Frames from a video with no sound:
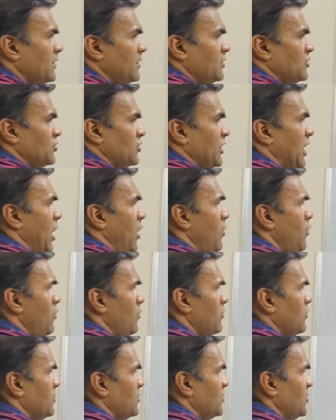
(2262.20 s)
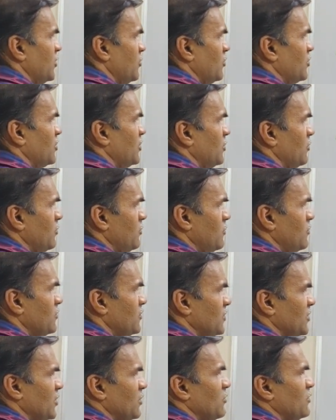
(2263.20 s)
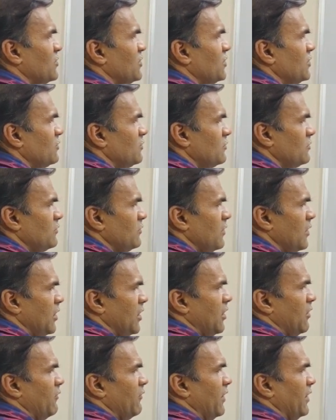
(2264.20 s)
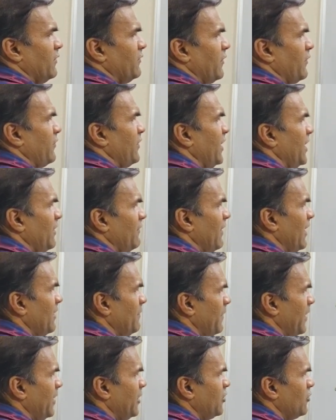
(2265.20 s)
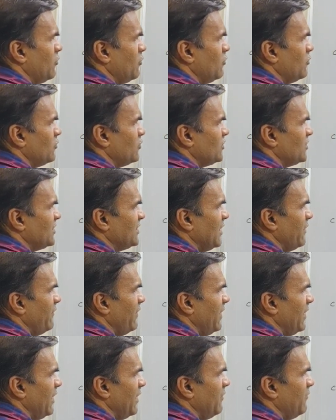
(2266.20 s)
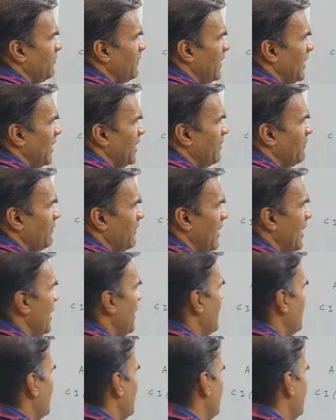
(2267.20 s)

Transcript: So now 0, 0, 0, 0. 150 divided by 2, 75 R.